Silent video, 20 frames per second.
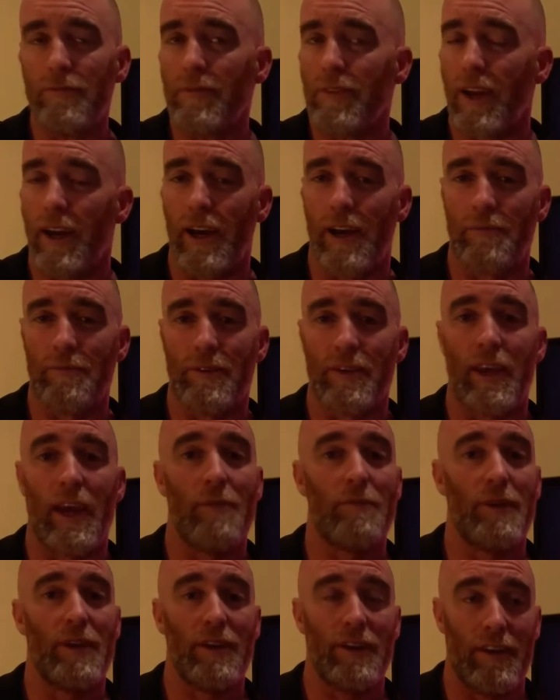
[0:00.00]

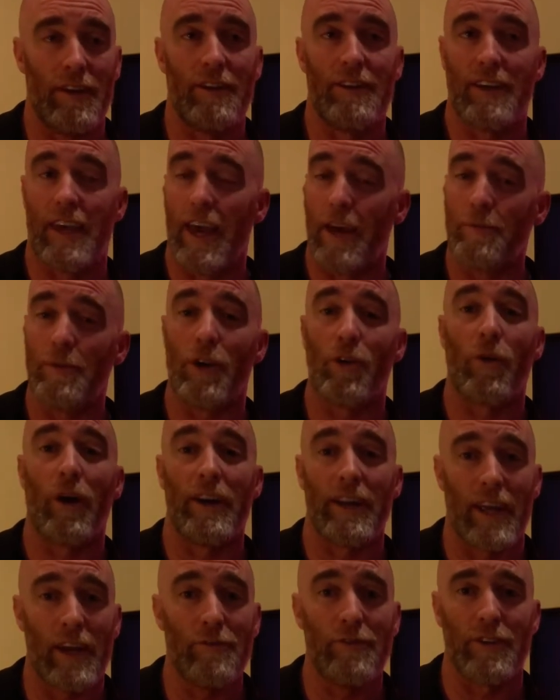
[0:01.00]
can be
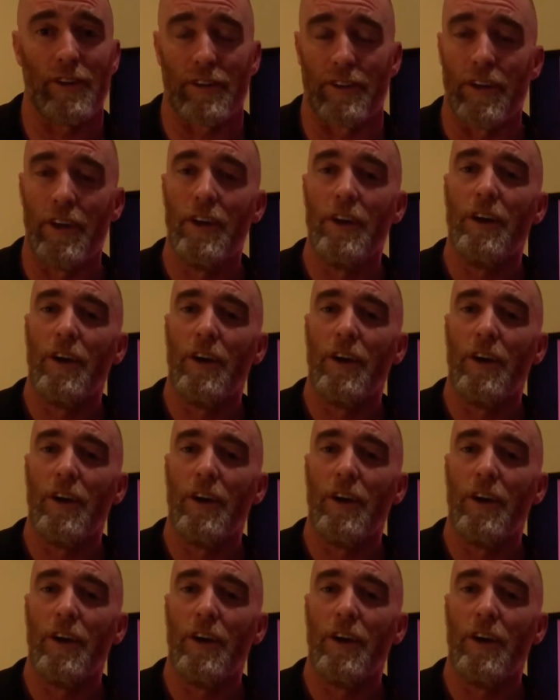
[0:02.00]
quite evident